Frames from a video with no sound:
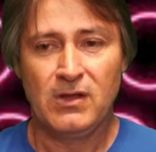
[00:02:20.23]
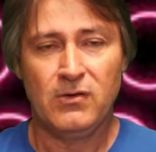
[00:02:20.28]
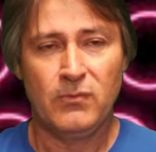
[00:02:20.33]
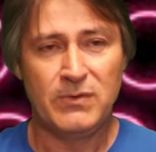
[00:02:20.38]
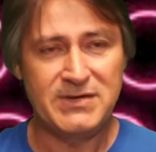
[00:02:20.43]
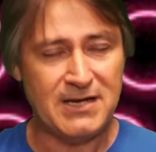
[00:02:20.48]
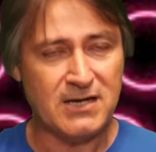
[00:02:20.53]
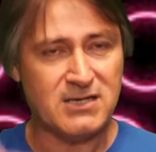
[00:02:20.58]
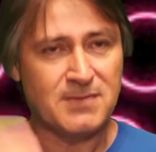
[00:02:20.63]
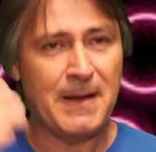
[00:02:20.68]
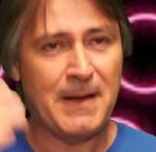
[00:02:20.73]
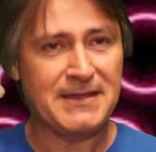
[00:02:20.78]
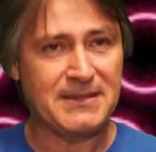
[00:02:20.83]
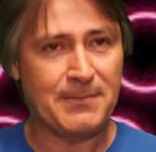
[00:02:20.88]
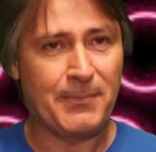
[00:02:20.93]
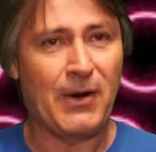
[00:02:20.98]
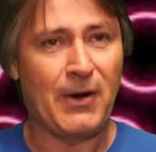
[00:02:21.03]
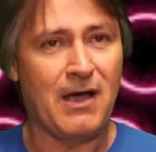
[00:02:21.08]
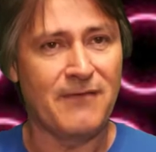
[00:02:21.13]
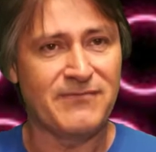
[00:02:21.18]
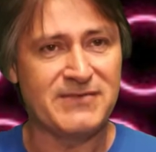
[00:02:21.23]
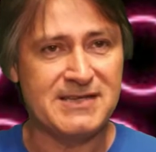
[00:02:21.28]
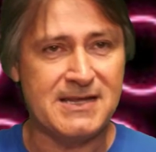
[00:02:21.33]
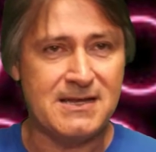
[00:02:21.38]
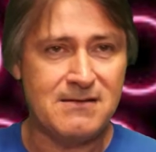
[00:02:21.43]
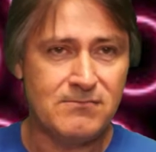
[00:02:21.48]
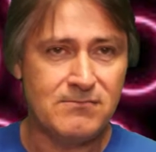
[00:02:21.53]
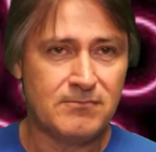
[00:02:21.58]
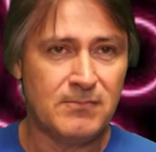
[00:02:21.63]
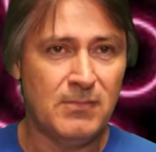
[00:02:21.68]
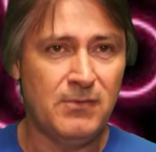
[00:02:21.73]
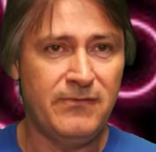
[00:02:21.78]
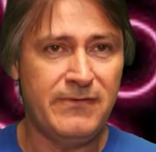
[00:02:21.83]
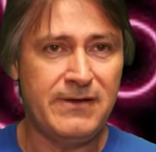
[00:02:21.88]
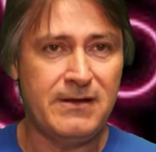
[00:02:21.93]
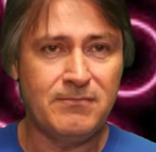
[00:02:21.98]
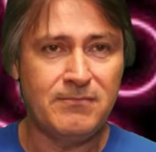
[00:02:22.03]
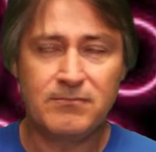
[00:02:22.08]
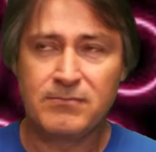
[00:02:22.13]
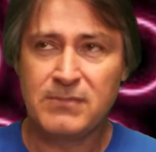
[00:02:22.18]
We talked about The Prophecy
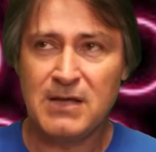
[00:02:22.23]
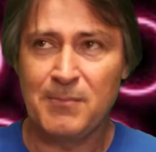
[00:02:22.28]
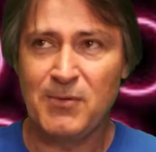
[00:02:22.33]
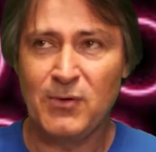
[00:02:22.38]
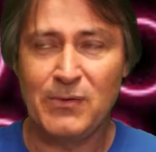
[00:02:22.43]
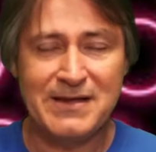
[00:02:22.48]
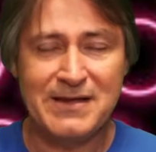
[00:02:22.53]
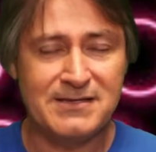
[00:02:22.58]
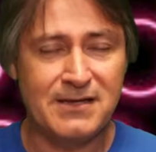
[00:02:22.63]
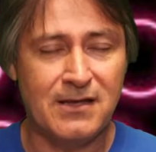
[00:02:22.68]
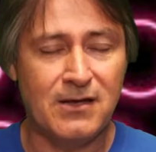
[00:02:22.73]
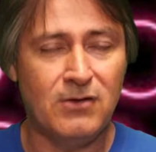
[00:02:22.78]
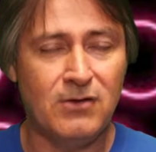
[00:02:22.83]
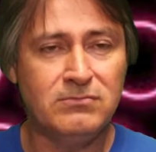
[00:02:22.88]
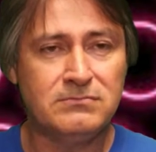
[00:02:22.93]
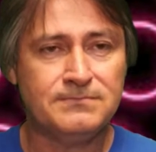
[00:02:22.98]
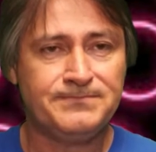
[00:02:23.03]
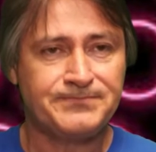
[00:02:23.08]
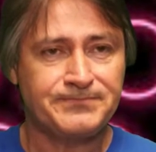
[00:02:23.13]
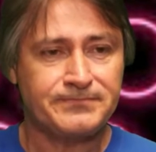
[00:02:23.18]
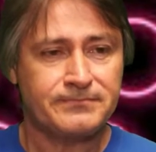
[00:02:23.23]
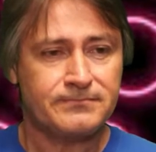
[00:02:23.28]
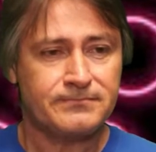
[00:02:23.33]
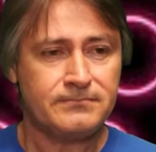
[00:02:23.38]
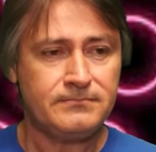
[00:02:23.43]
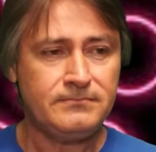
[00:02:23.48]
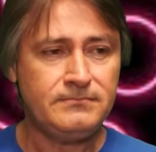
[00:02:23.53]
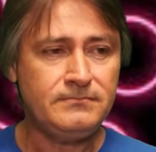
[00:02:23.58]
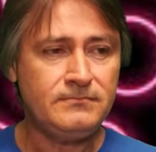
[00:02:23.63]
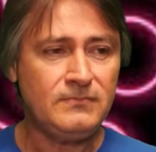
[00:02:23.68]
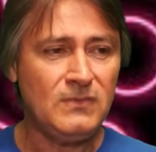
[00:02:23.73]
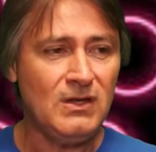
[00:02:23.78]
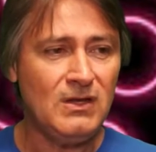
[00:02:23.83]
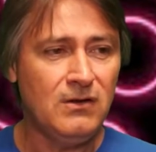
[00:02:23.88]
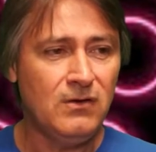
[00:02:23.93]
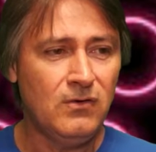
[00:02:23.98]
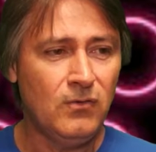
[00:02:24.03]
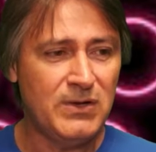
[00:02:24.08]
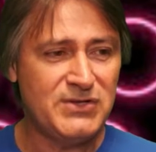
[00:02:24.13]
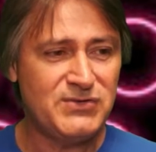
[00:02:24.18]
movie a couple of weeks ago,
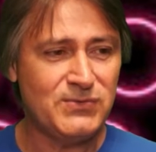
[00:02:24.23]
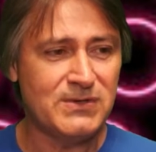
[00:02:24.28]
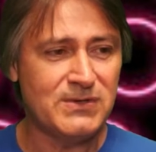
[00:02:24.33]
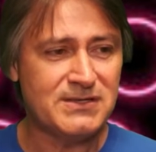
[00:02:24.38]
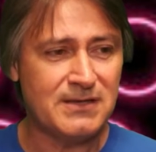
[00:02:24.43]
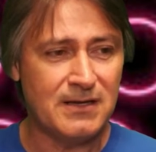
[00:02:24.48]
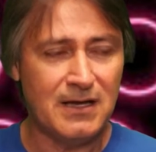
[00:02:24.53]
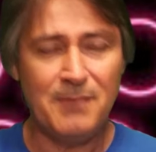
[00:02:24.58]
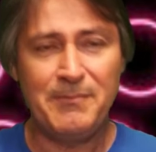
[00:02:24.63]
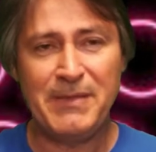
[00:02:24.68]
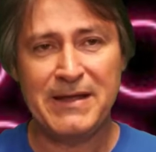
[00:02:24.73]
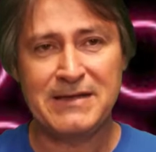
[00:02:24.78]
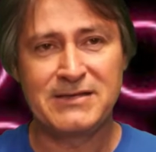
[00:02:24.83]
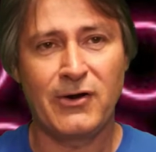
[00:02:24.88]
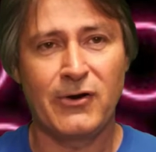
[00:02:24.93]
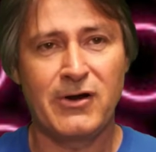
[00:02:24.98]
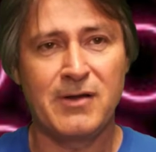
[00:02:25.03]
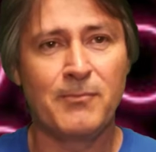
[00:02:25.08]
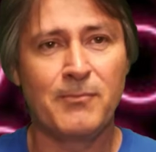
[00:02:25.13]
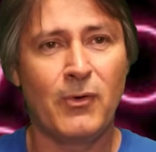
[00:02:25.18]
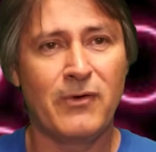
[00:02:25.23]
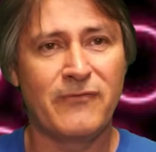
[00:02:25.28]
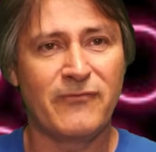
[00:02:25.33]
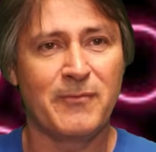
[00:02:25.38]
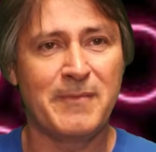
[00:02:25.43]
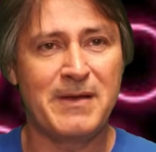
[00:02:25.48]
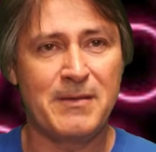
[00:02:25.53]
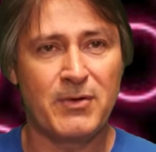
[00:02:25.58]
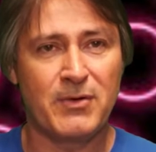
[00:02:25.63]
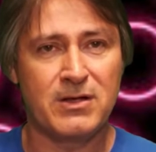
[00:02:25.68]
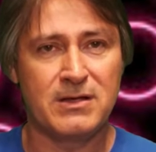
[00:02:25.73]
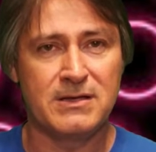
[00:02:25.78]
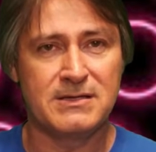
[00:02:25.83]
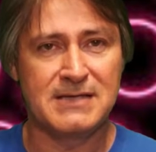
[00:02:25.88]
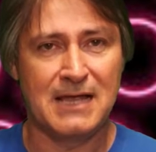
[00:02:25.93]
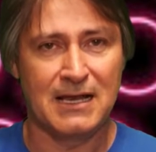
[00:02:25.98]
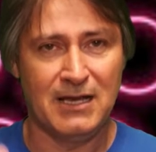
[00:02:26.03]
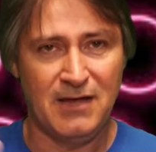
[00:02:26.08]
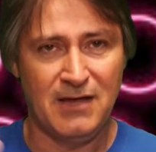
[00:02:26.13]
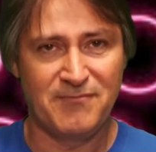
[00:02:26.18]
which was a big turning point for me
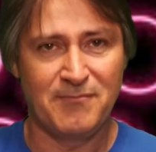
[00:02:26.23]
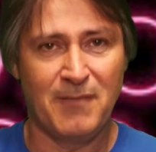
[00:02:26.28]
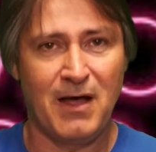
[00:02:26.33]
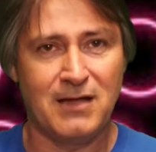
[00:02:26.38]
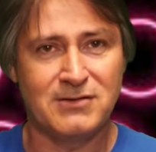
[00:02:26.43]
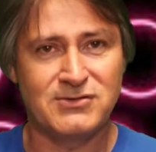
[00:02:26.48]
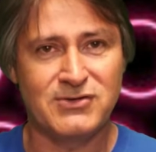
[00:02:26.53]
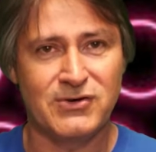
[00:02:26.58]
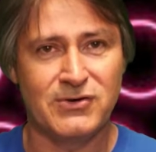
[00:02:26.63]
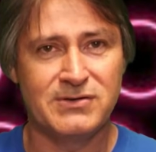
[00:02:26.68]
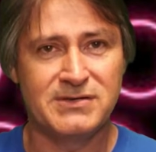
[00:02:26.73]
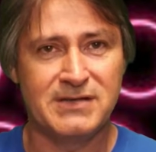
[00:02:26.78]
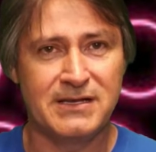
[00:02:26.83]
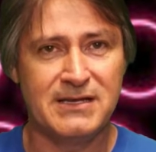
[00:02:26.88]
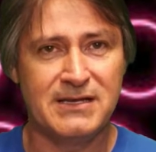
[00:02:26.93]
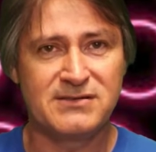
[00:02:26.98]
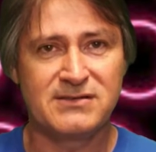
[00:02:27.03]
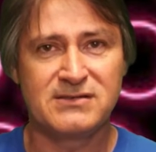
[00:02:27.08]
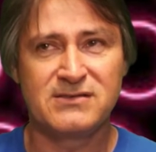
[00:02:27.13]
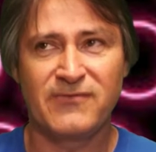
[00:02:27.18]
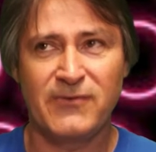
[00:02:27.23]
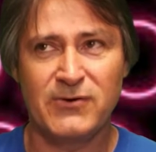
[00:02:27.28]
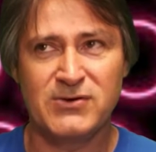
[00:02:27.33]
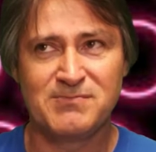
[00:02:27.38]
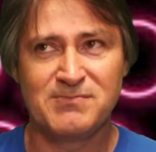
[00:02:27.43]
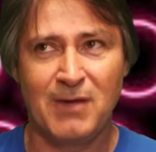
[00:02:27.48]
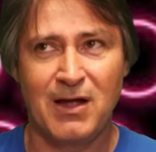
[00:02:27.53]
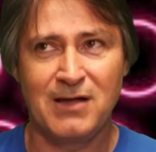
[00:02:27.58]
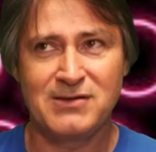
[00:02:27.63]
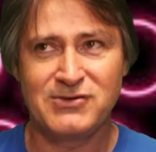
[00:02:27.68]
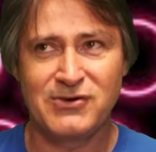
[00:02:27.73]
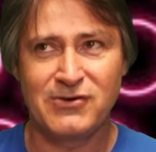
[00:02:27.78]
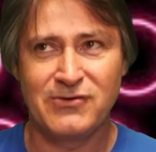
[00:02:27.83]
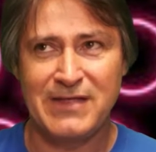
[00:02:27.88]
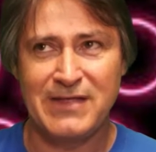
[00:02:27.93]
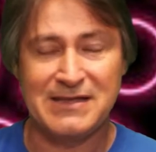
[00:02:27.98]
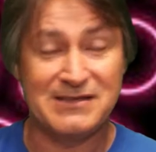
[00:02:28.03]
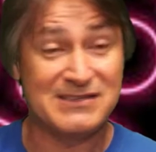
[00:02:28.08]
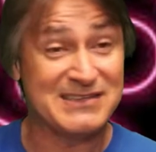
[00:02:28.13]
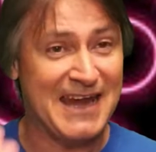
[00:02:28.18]
because I loved monsters, and this is the first monster
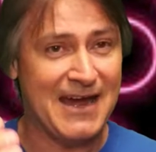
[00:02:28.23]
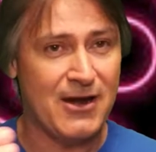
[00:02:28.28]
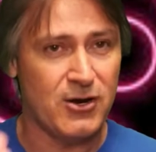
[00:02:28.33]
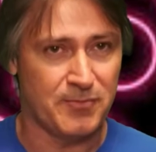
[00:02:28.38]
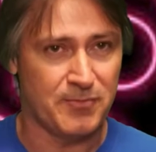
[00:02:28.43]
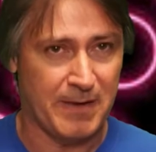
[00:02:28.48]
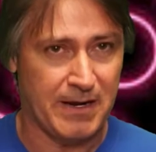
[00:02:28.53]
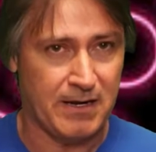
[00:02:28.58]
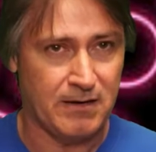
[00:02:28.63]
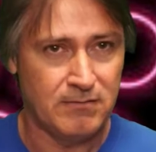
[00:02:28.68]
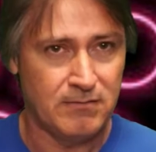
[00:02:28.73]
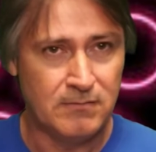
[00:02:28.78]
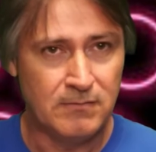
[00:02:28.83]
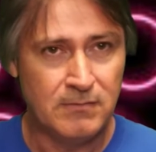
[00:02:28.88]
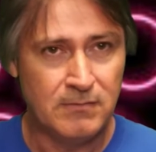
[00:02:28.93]
that scared me.